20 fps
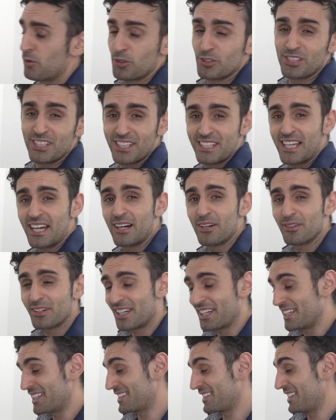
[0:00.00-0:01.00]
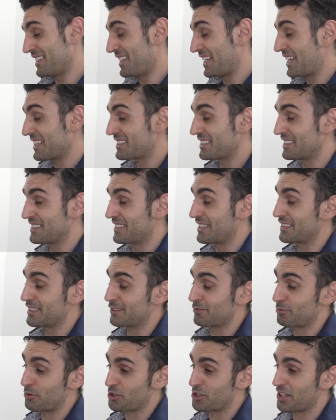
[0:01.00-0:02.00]
launching now is a less
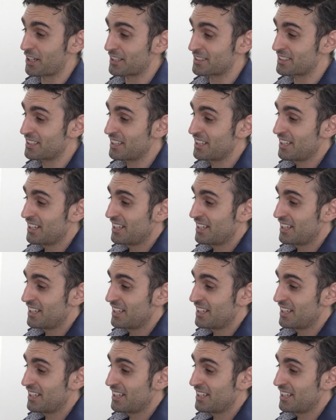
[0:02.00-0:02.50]
intensive project.